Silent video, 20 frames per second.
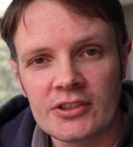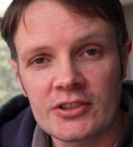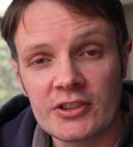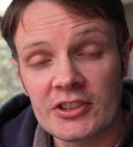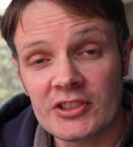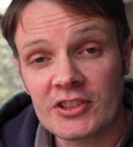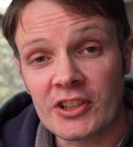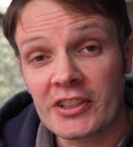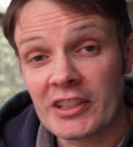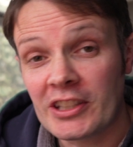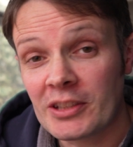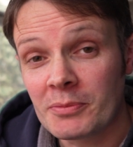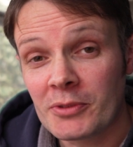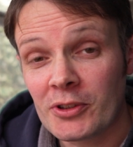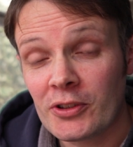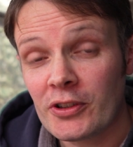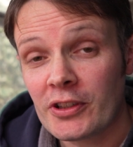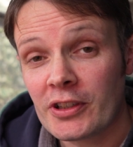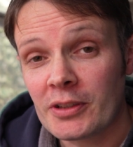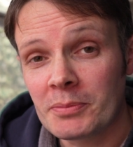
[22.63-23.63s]
So this tiny
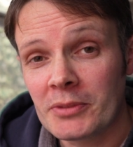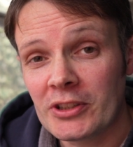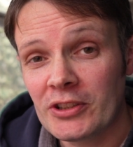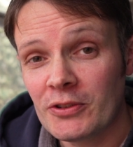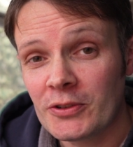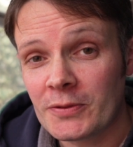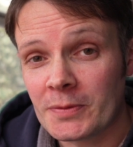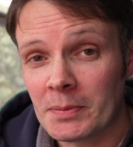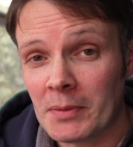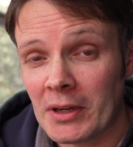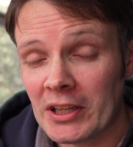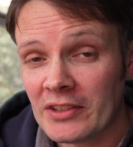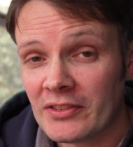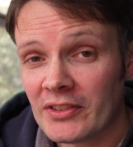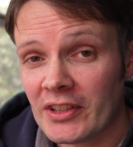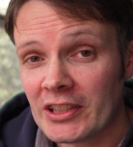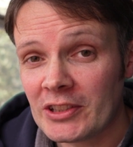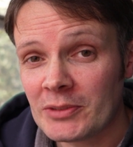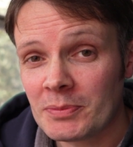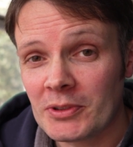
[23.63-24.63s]
computer can be used for many
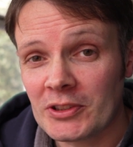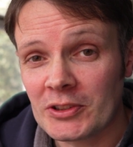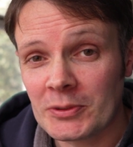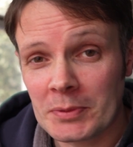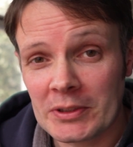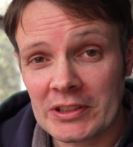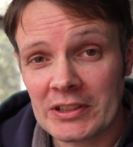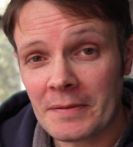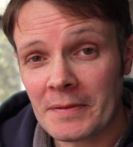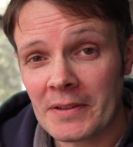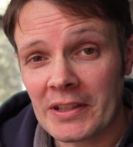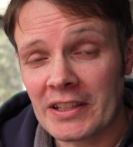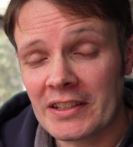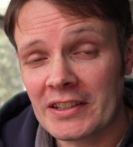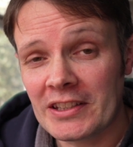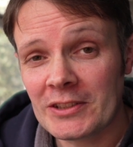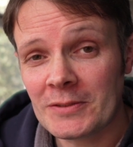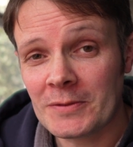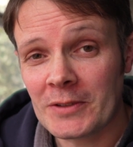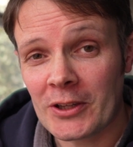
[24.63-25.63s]
things, but specifically in
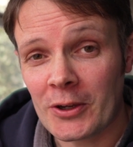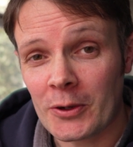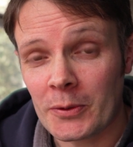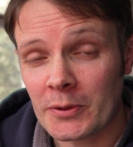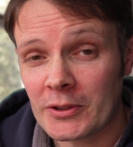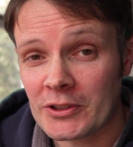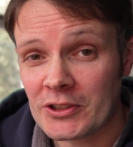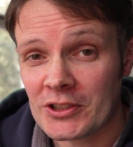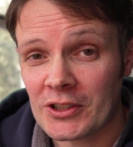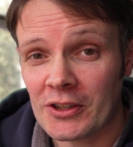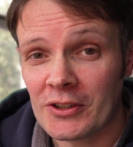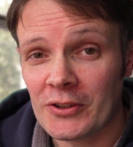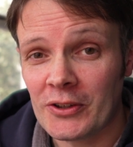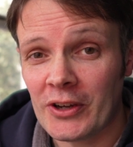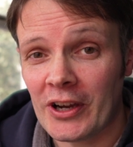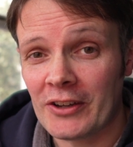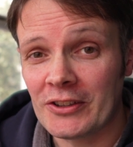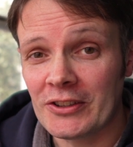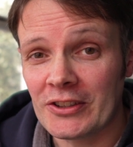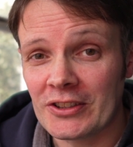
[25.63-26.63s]
this video I want to show you
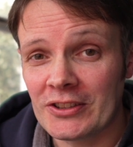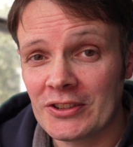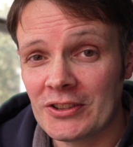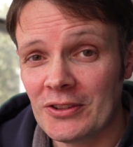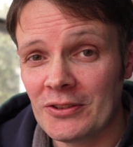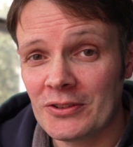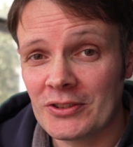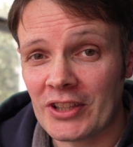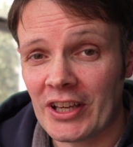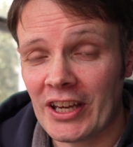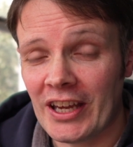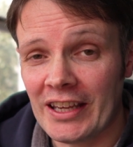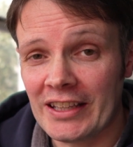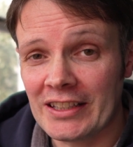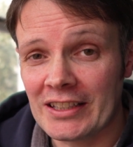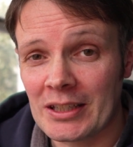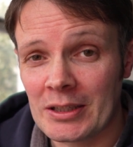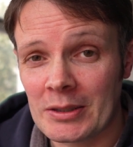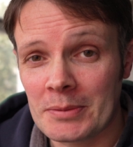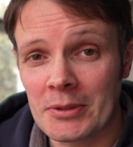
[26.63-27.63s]
how you can use that
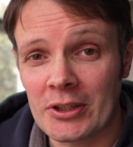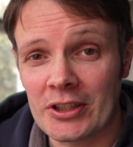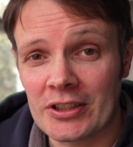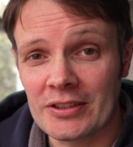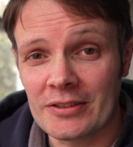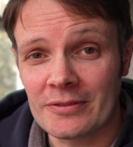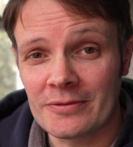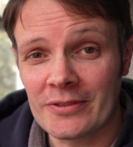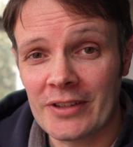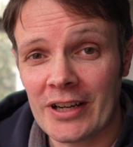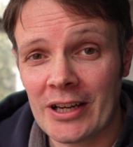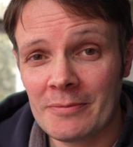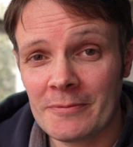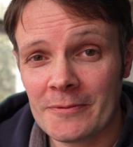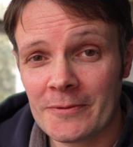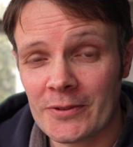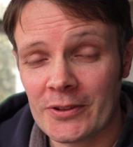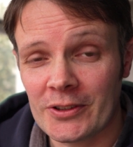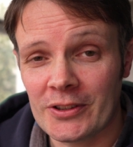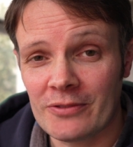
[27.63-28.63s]
8GB of RAM
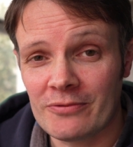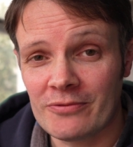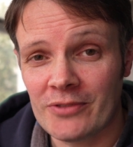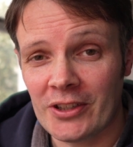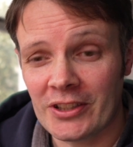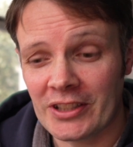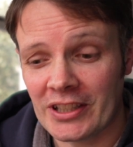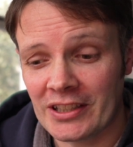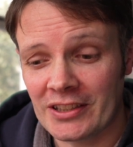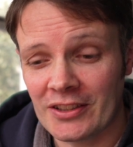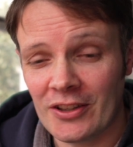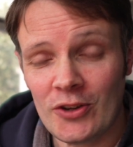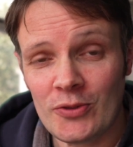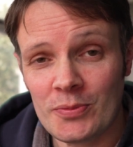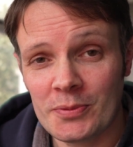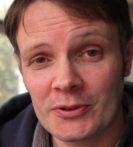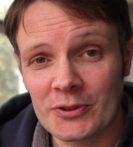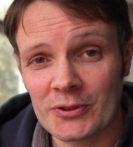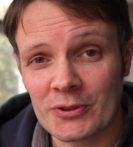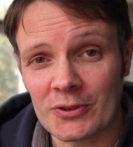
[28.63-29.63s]
for running an
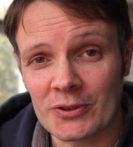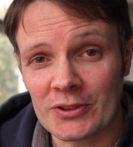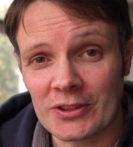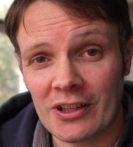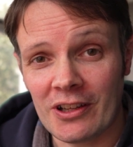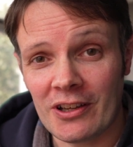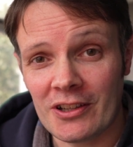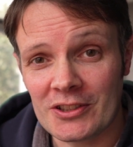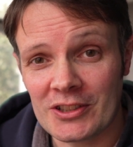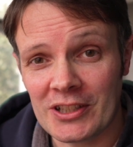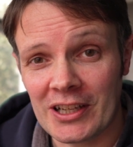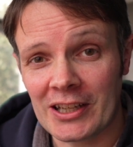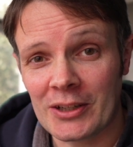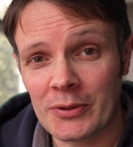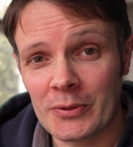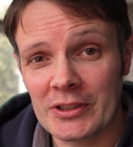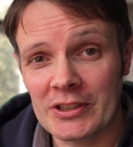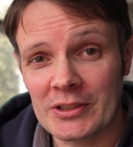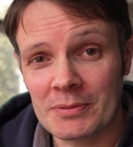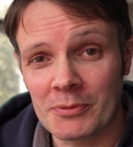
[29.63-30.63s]
open source large
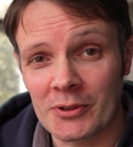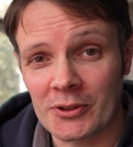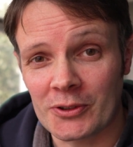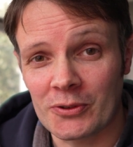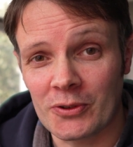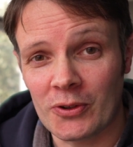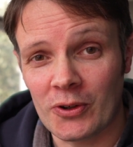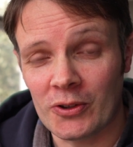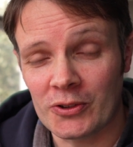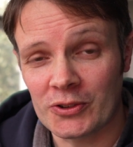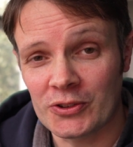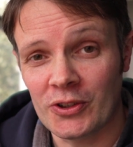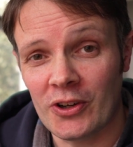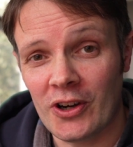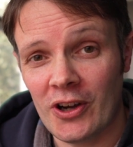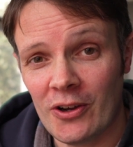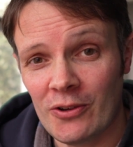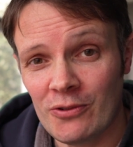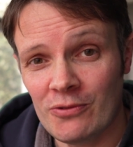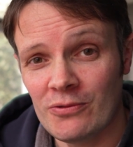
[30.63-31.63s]
language model on
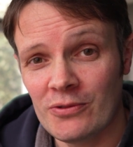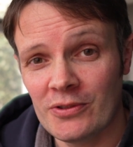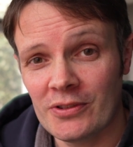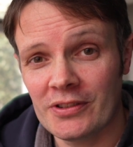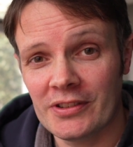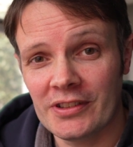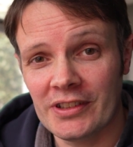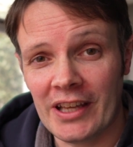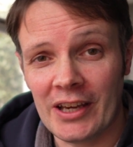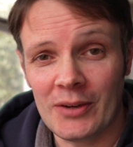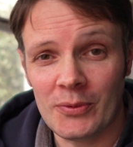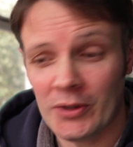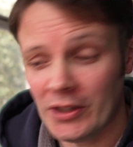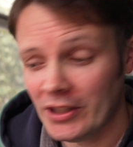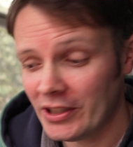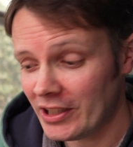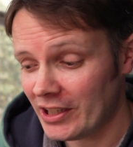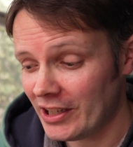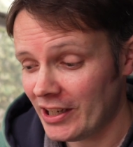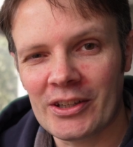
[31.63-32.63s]
your own
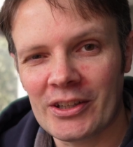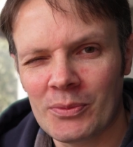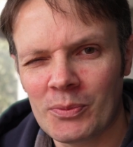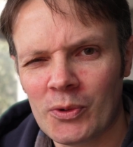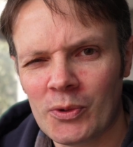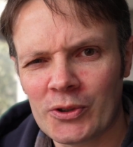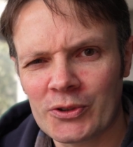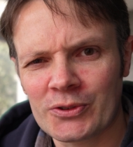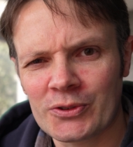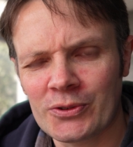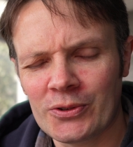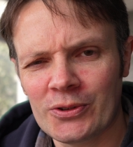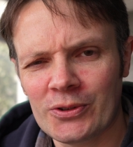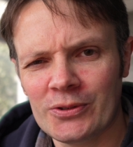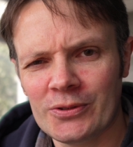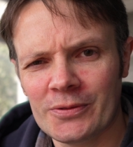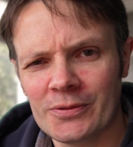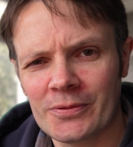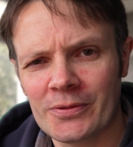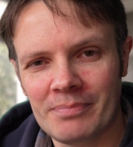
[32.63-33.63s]
network and what sort
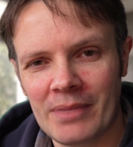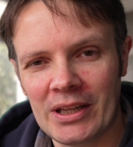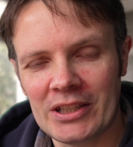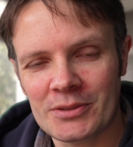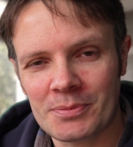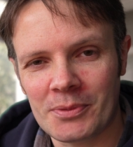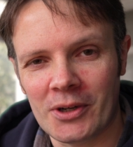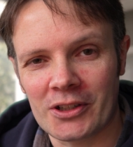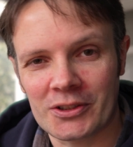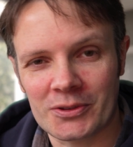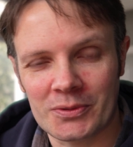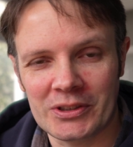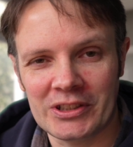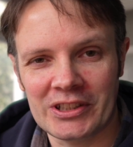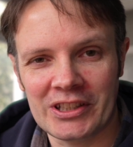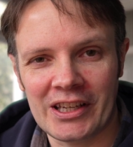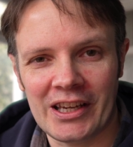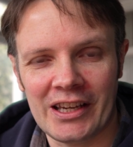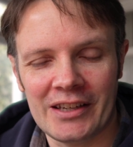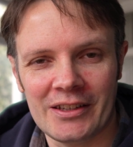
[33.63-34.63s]
of benchmarks we can
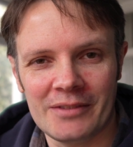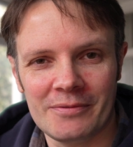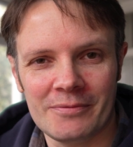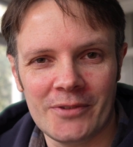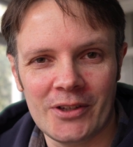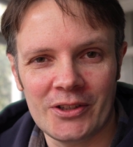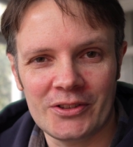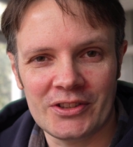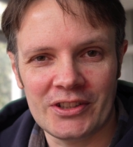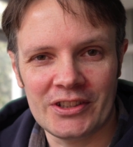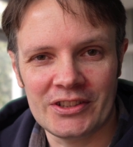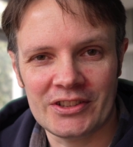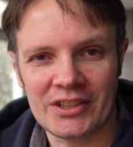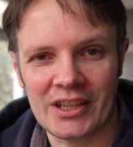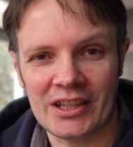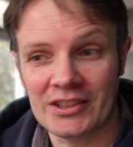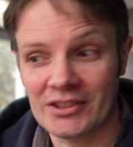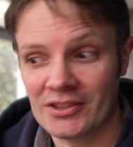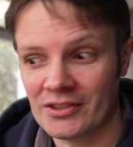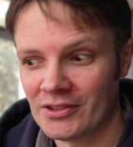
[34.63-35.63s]
get versus
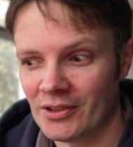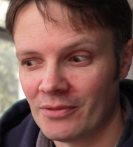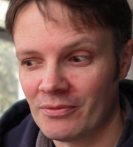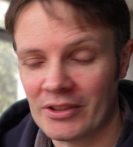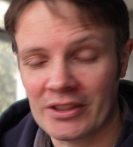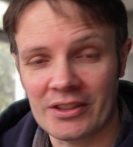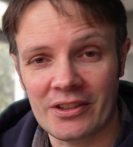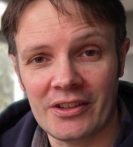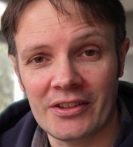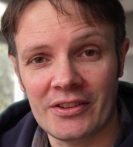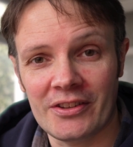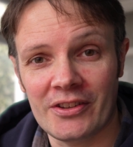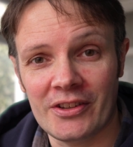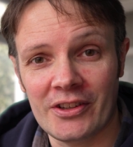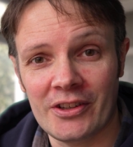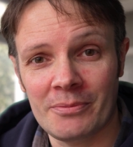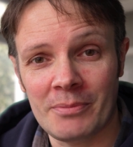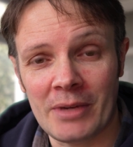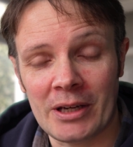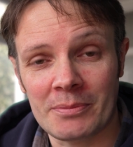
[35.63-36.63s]
say something like
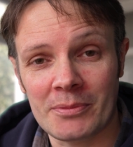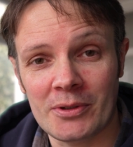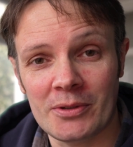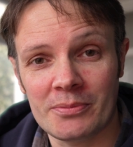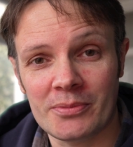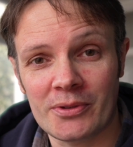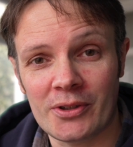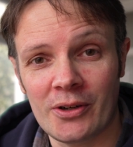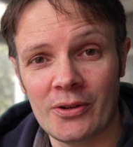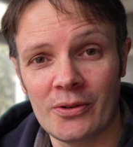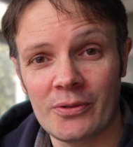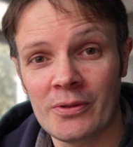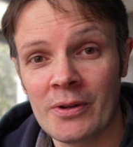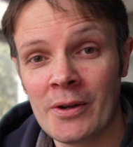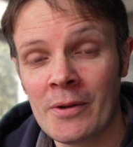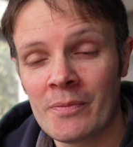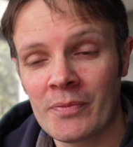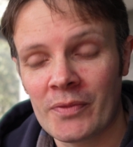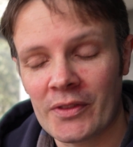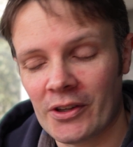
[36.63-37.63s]
the MacBook Pro
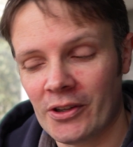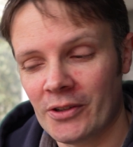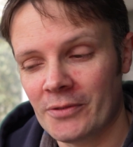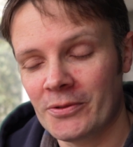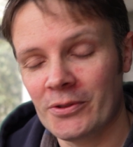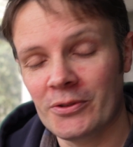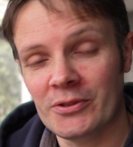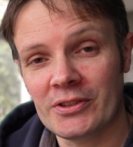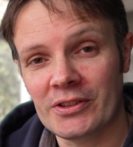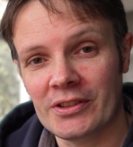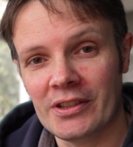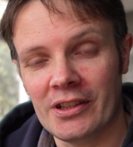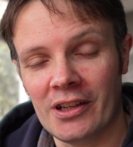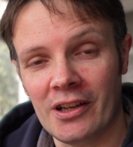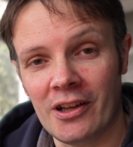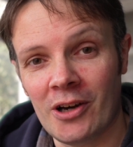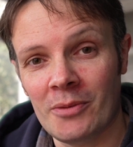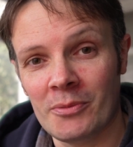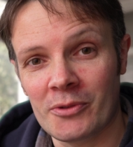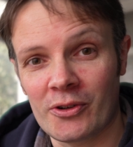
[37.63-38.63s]
that I've used
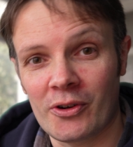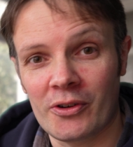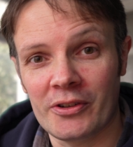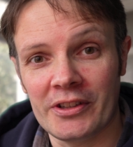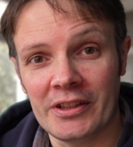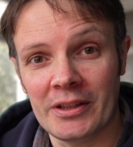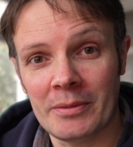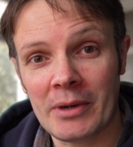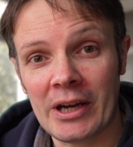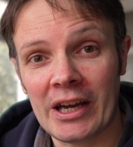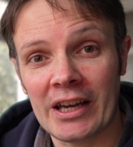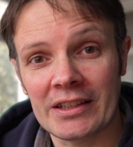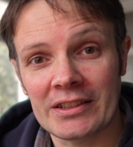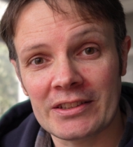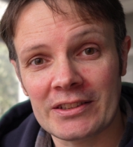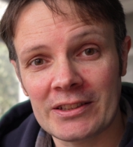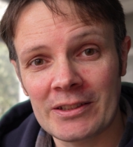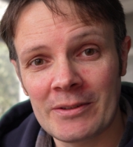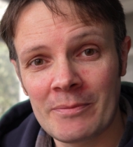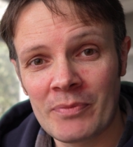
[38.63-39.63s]
Ollama on in the
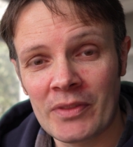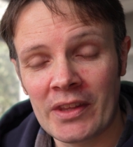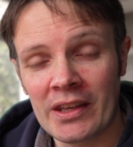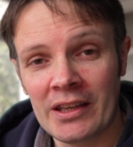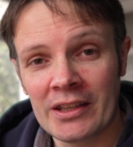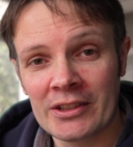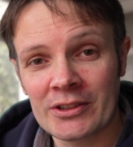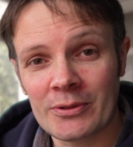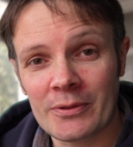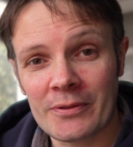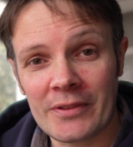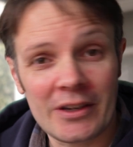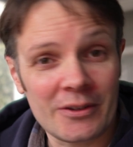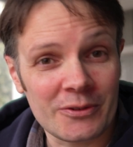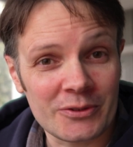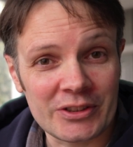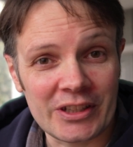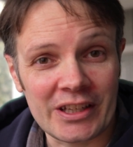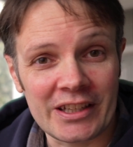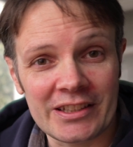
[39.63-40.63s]
past. So with that all
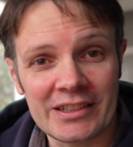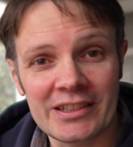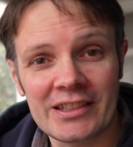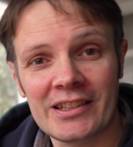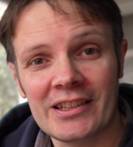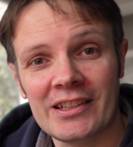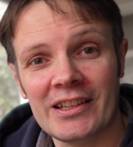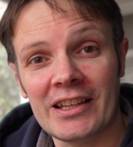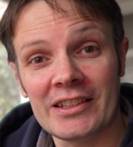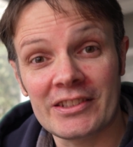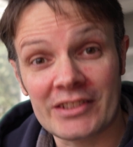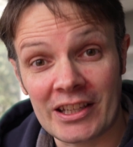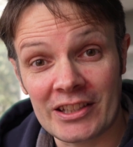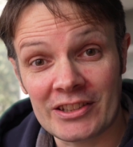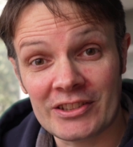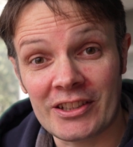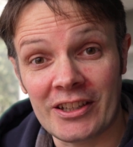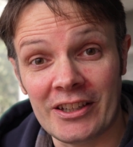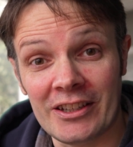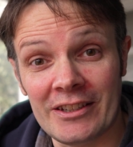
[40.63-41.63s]
said, let's get
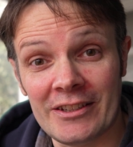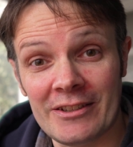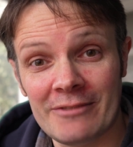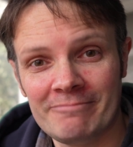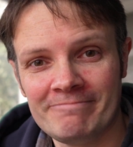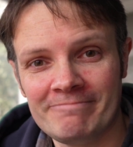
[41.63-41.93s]
started.